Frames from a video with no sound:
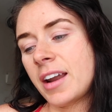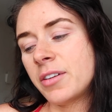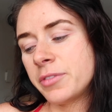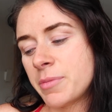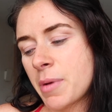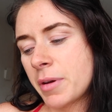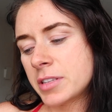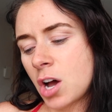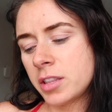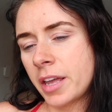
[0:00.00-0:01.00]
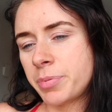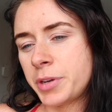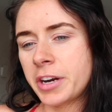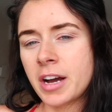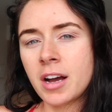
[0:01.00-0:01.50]
I don't remember, it's called like
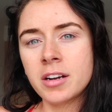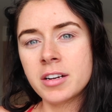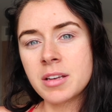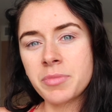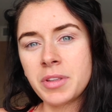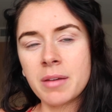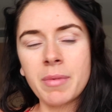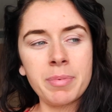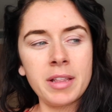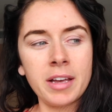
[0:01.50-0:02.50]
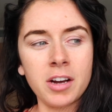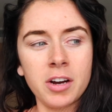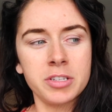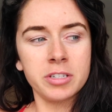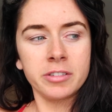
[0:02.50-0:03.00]
Pura or something. It might be like a
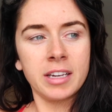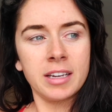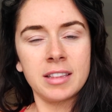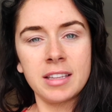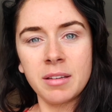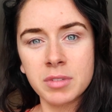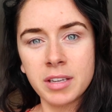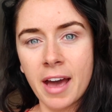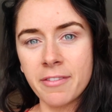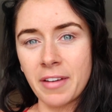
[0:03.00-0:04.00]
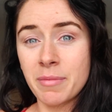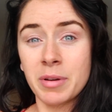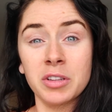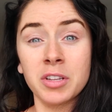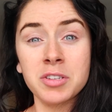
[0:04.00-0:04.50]
Costa Rican themed cafe,
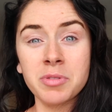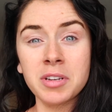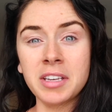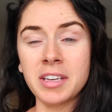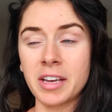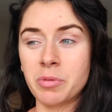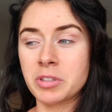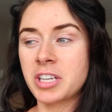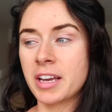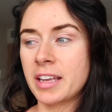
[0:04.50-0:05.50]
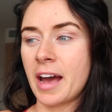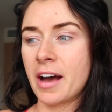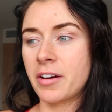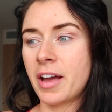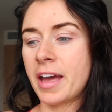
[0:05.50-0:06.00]
but it looks really good. We'll check it
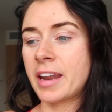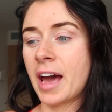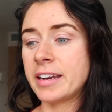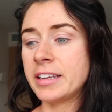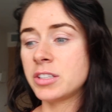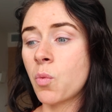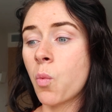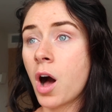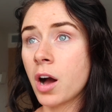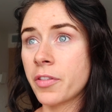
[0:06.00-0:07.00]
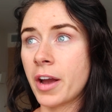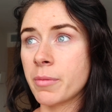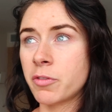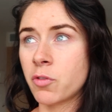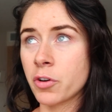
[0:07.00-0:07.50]
out. And I need to walk there
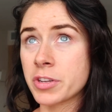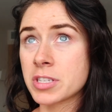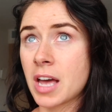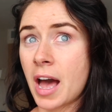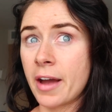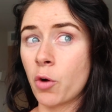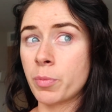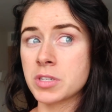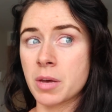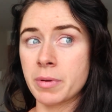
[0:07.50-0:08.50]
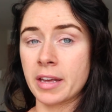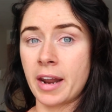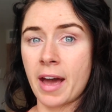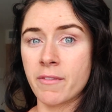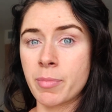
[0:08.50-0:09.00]
before the sky opens up again.
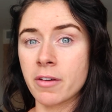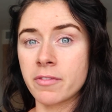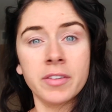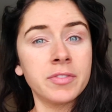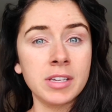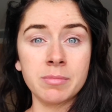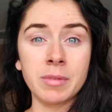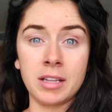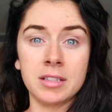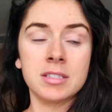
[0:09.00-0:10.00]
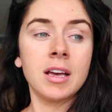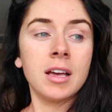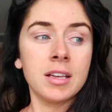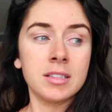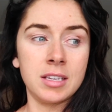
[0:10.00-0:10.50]
I have about fifteen minutes
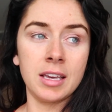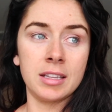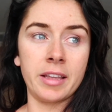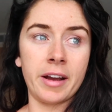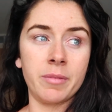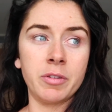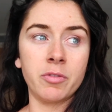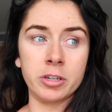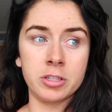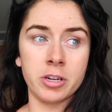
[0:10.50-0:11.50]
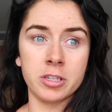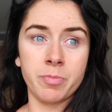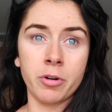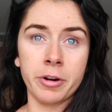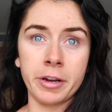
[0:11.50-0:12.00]
to get there before it starts
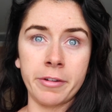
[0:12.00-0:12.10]
pouring